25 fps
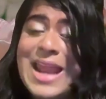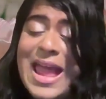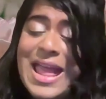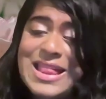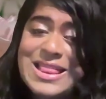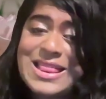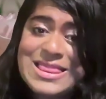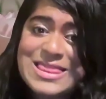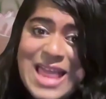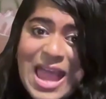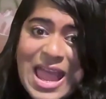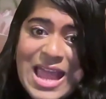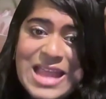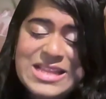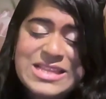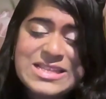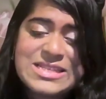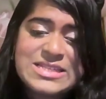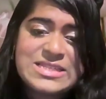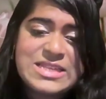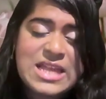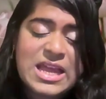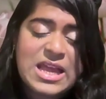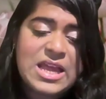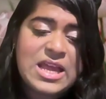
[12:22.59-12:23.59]
And
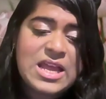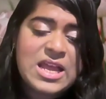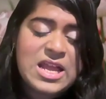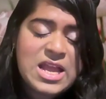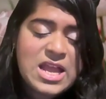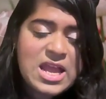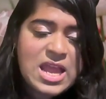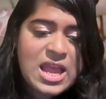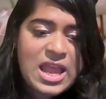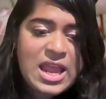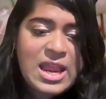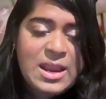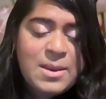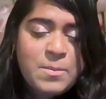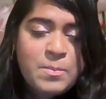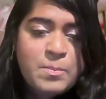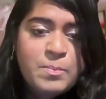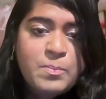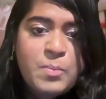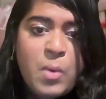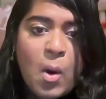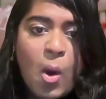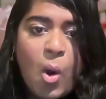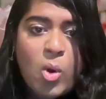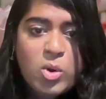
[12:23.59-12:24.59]
that's the
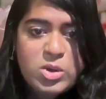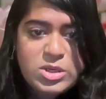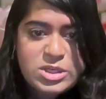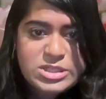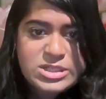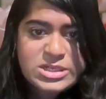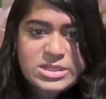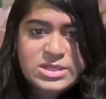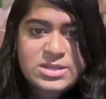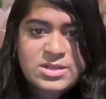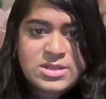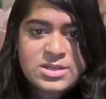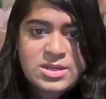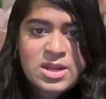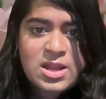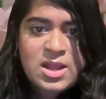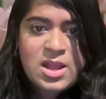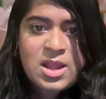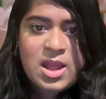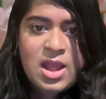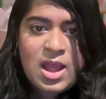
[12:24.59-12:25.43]
important